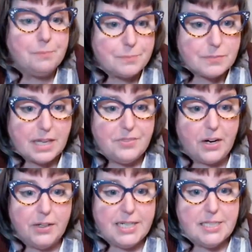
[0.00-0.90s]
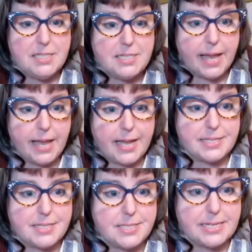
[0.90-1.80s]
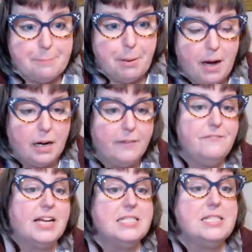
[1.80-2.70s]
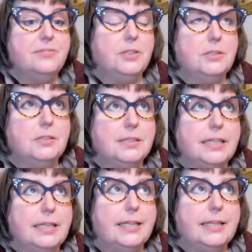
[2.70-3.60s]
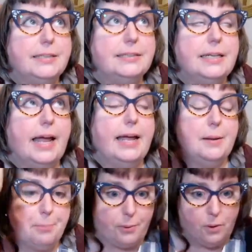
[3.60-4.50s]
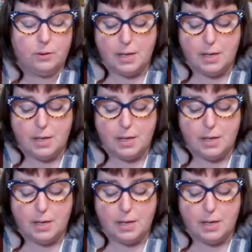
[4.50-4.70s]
there is a steampunk festival in April,